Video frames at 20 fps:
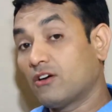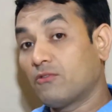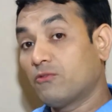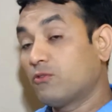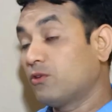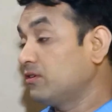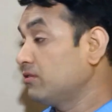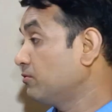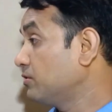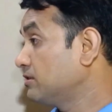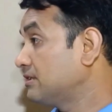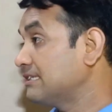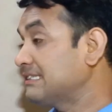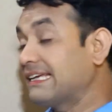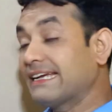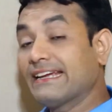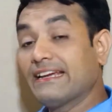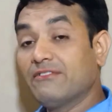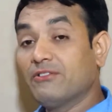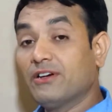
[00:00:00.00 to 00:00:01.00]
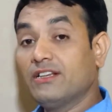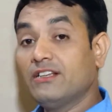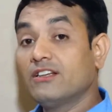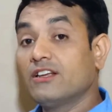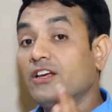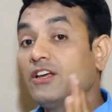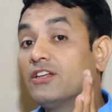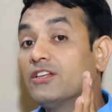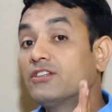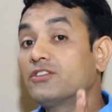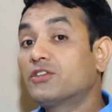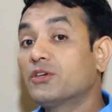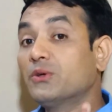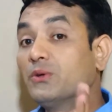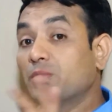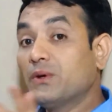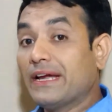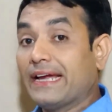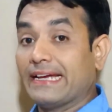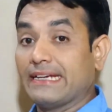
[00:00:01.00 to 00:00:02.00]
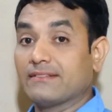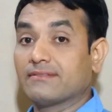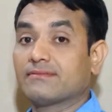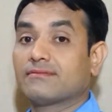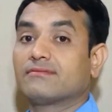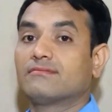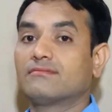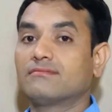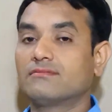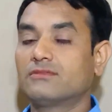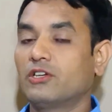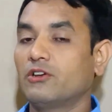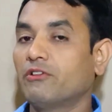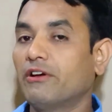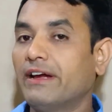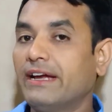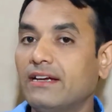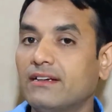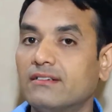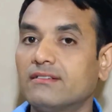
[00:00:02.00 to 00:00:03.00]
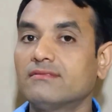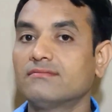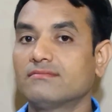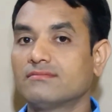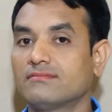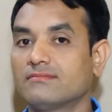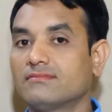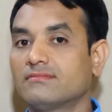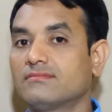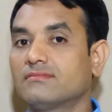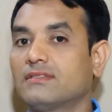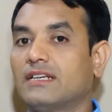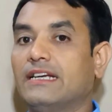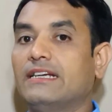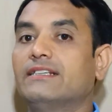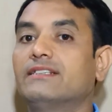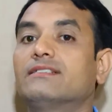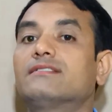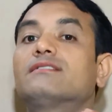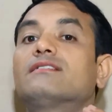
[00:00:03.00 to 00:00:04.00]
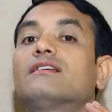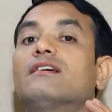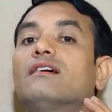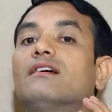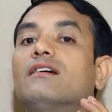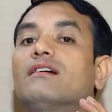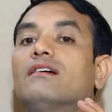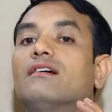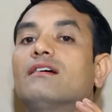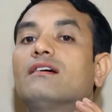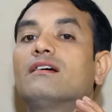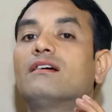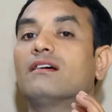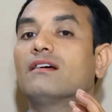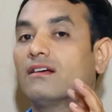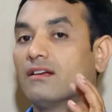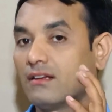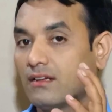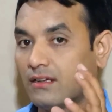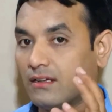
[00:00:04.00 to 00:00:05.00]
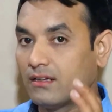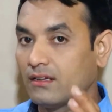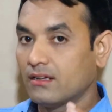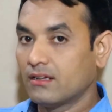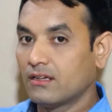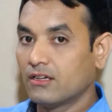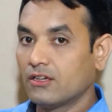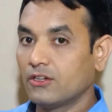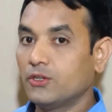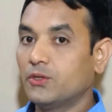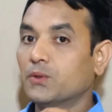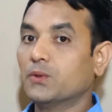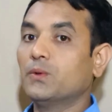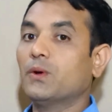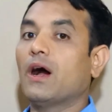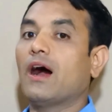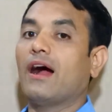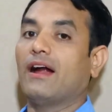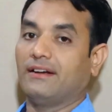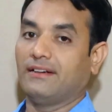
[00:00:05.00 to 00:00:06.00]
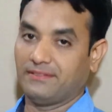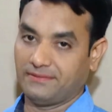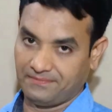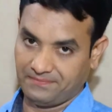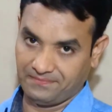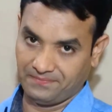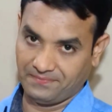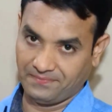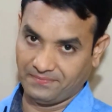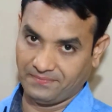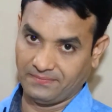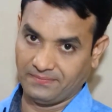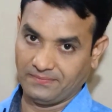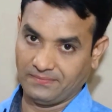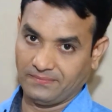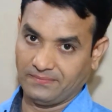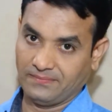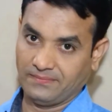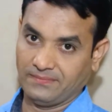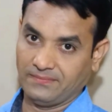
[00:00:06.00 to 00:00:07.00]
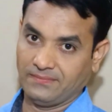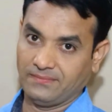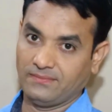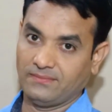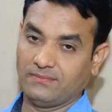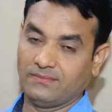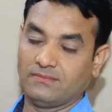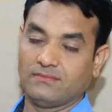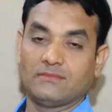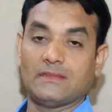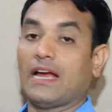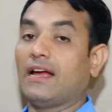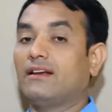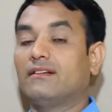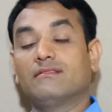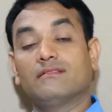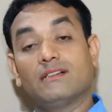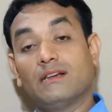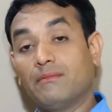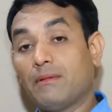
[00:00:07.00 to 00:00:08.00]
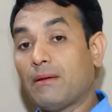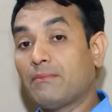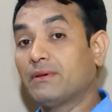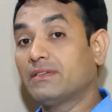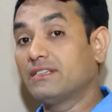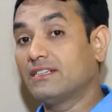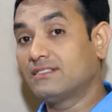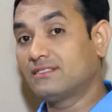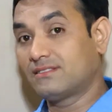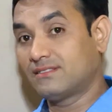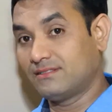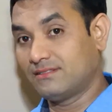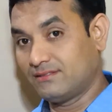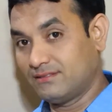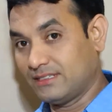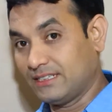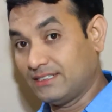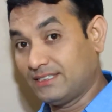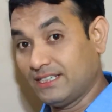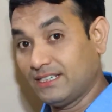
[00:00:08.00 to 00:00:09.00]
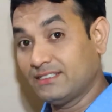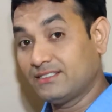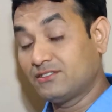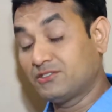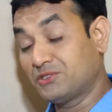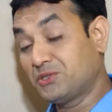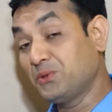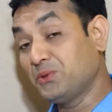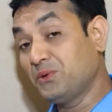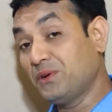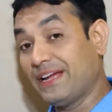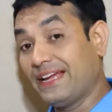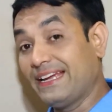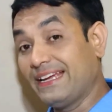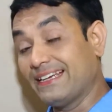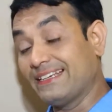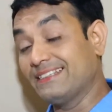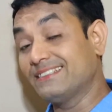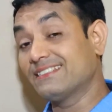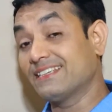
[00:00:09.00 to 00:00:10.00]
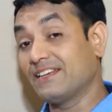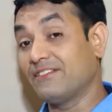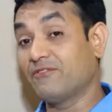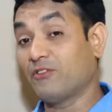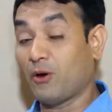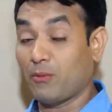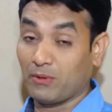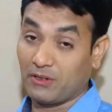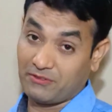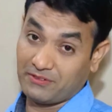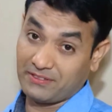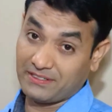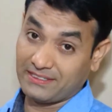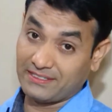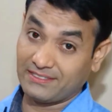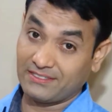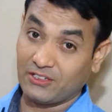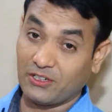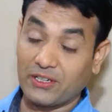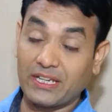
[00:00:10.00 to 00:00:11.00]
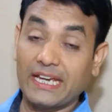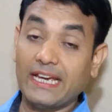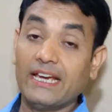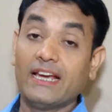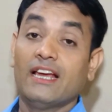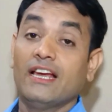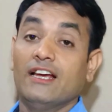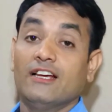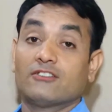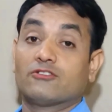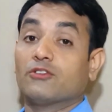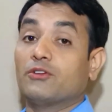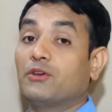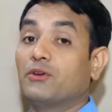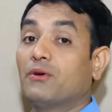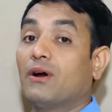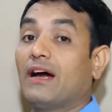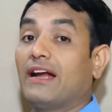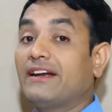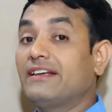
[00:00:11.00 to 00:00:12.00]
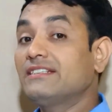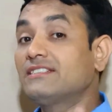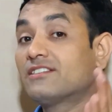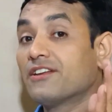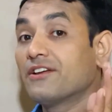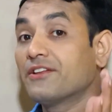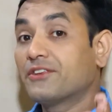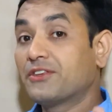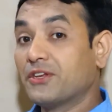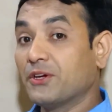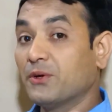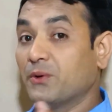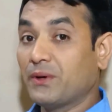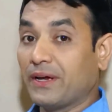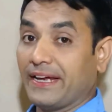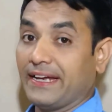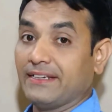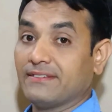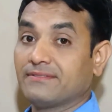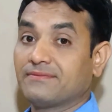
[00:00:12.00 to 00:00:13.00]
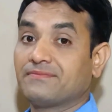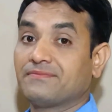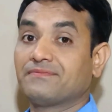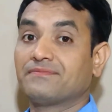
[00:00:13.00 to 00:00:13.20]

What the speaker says: what was the second one? Tu es. Tu es is you are. And remember this is tu es is informal one. Okay, so you are is tu es.